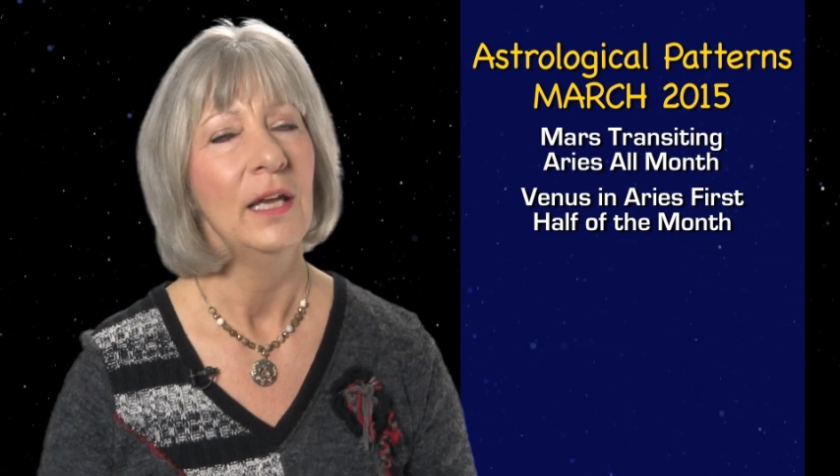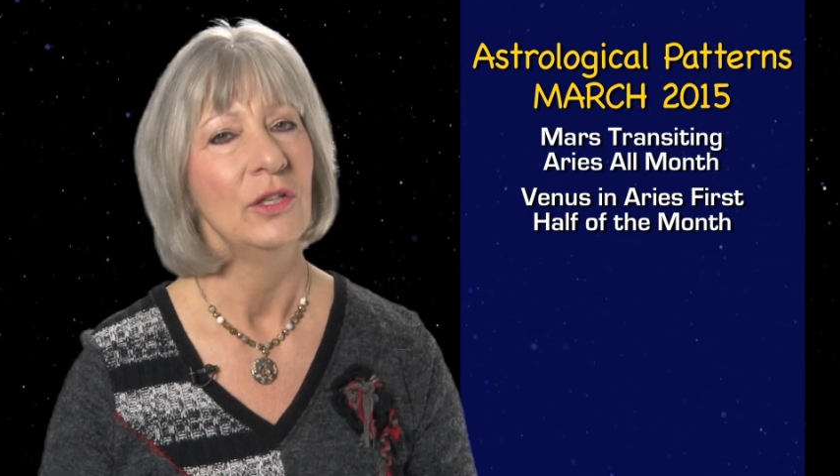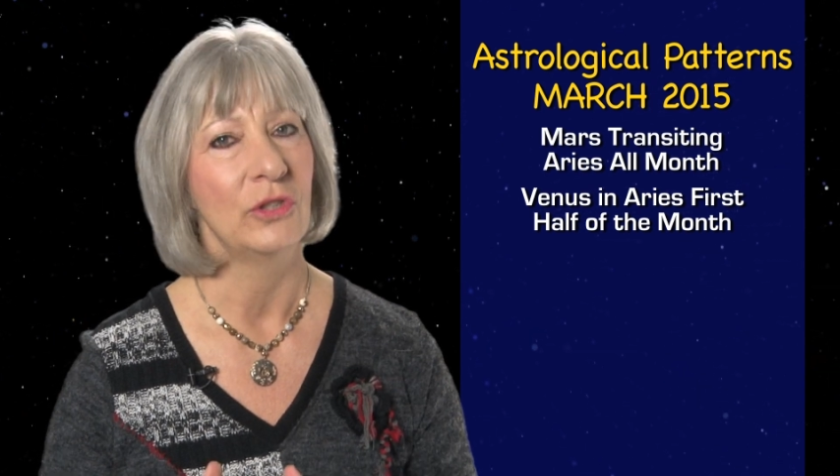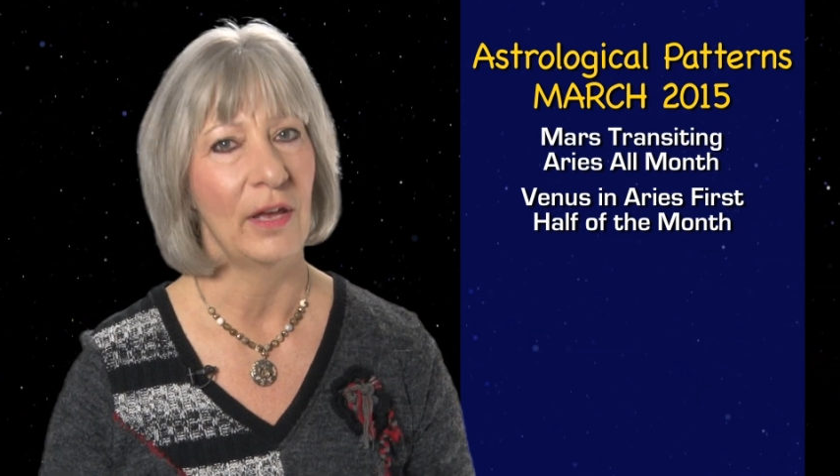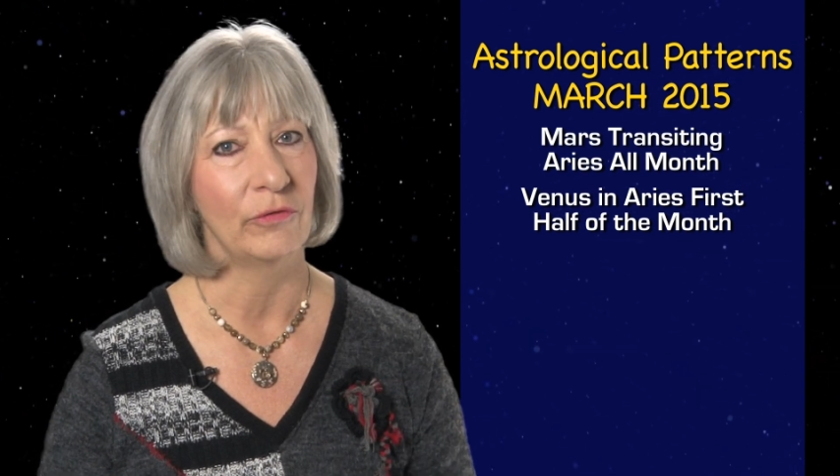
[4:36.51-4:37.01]

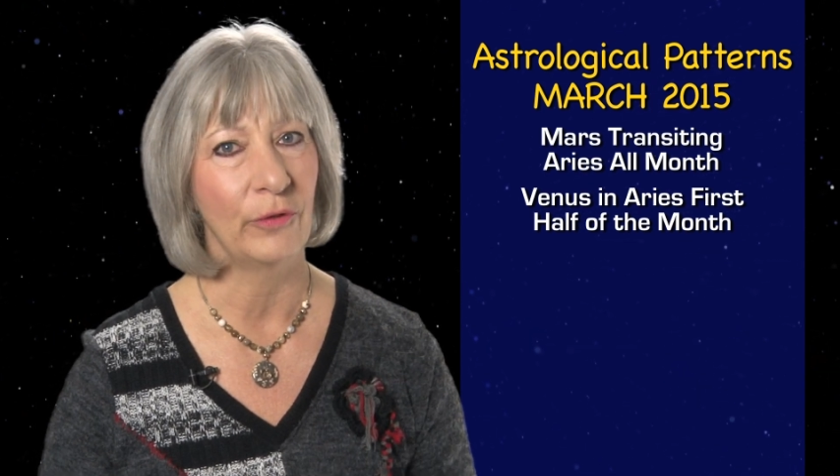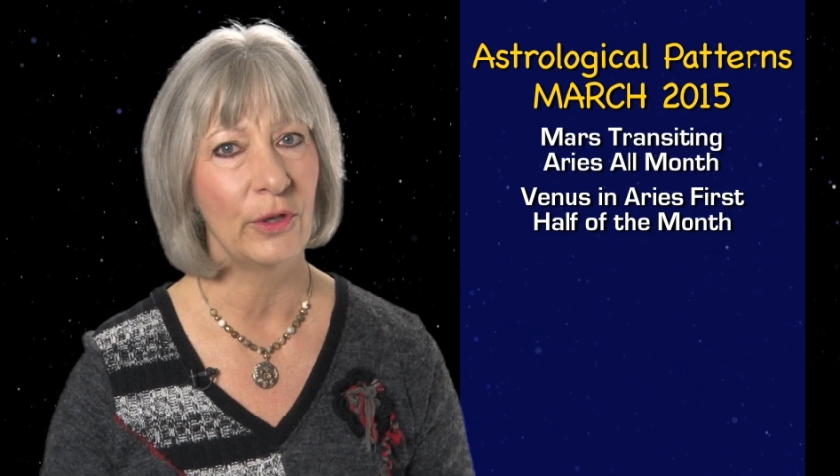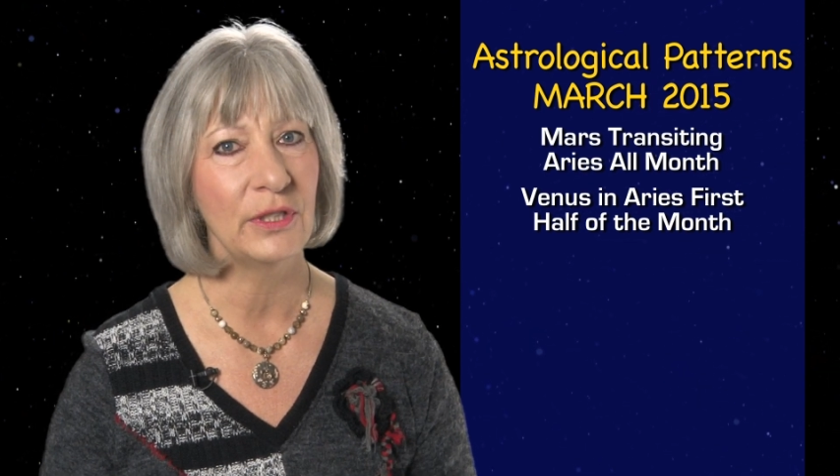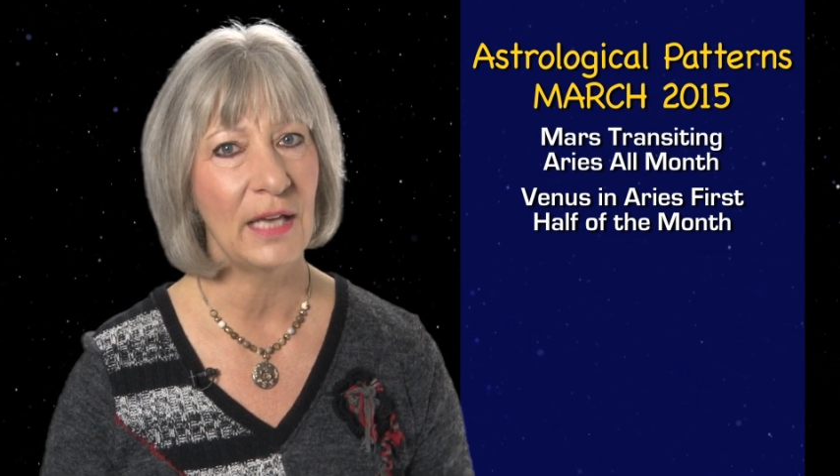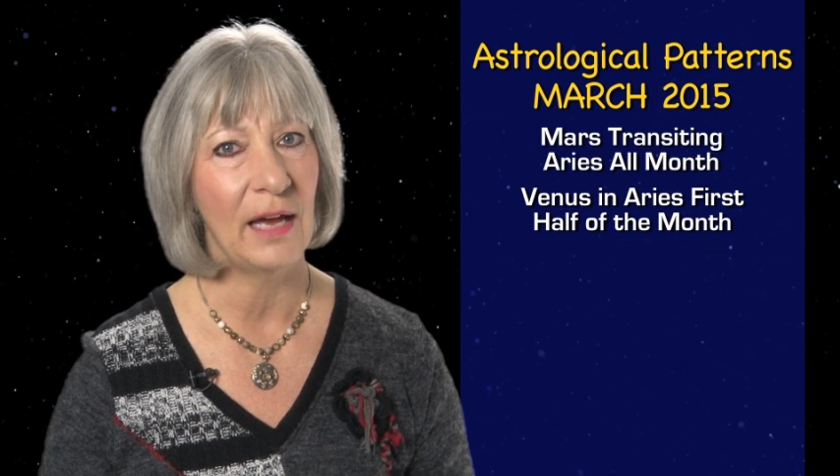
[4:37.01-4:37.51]
So that
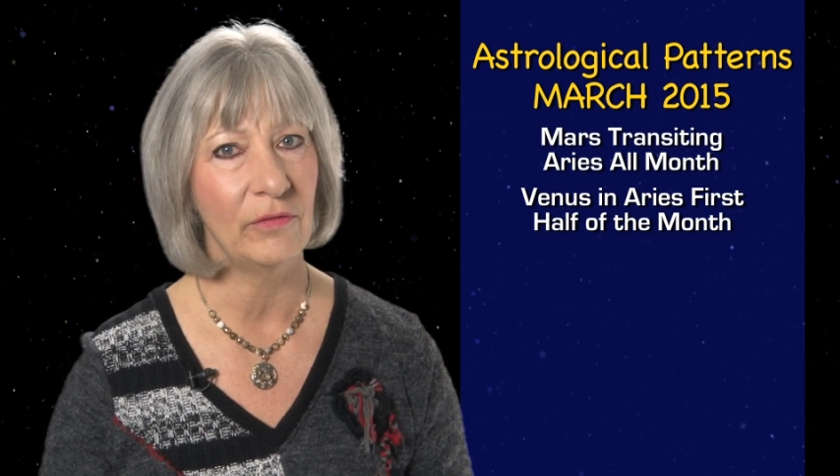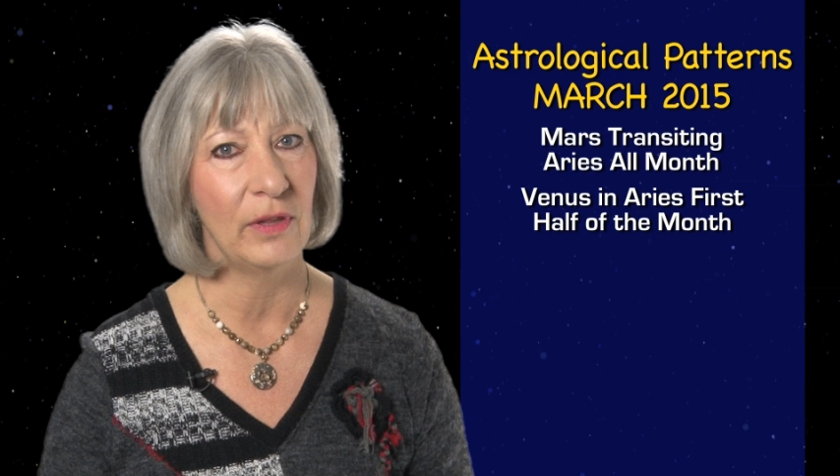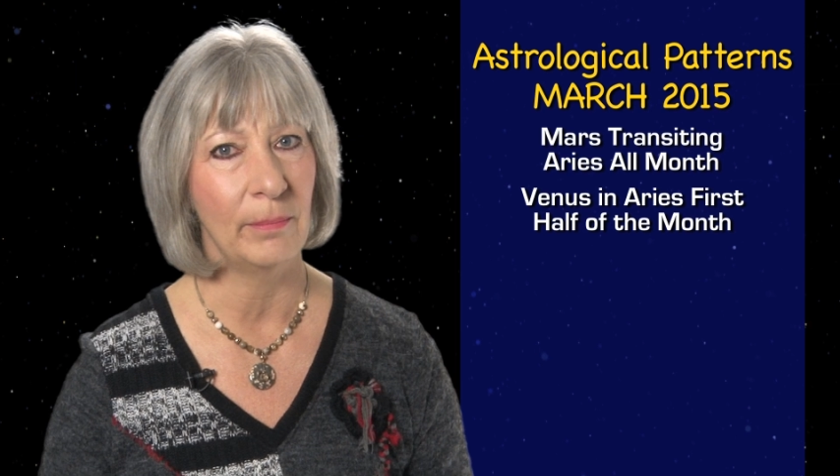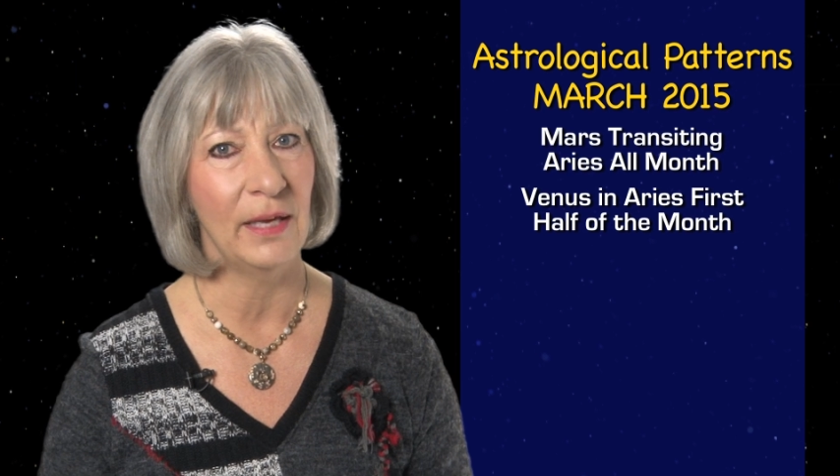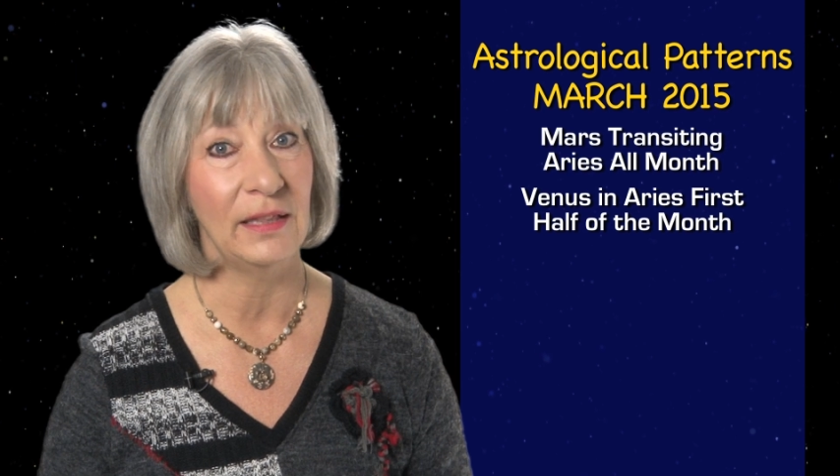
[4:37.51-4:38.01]
first half of
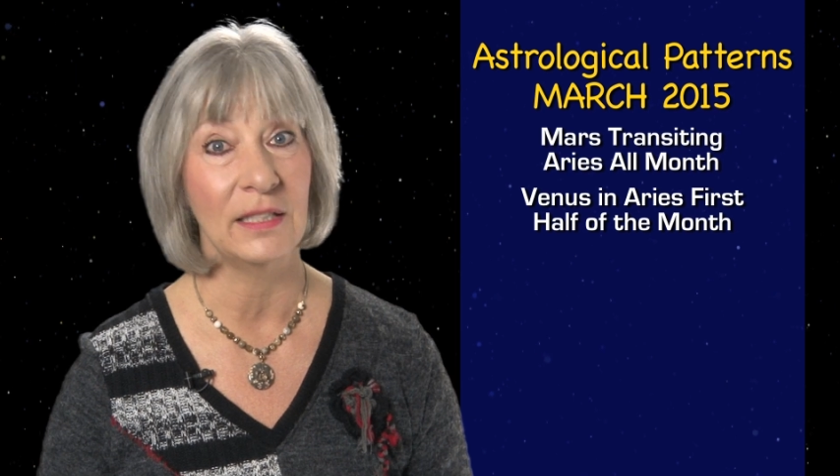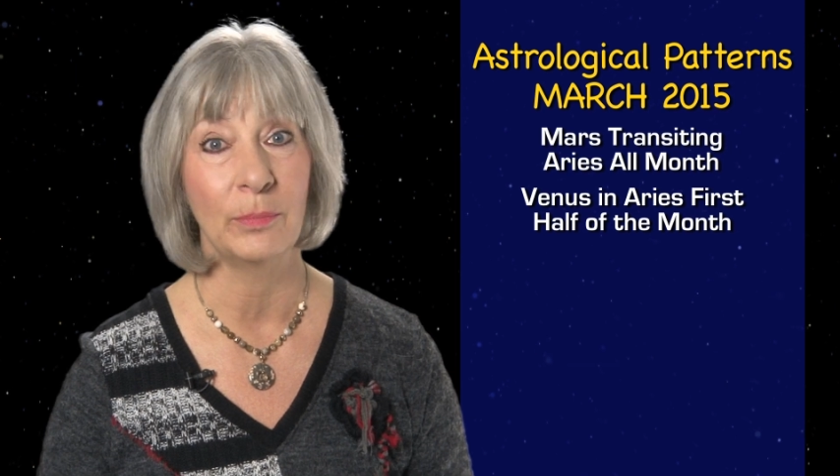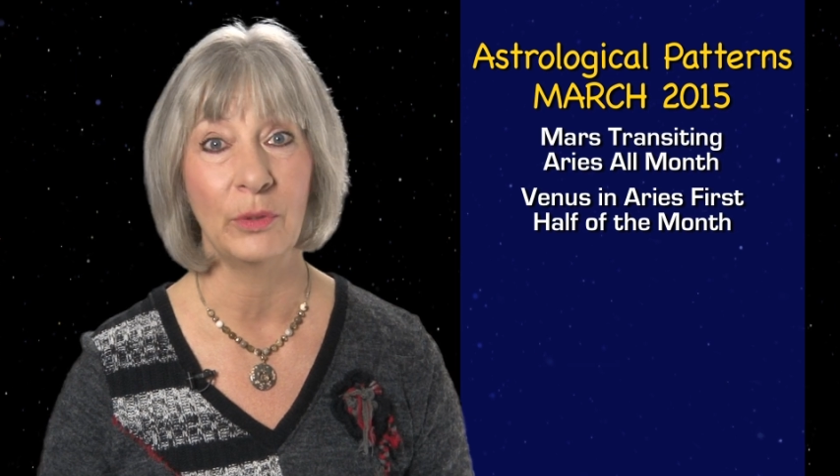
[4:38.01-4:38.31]
the month is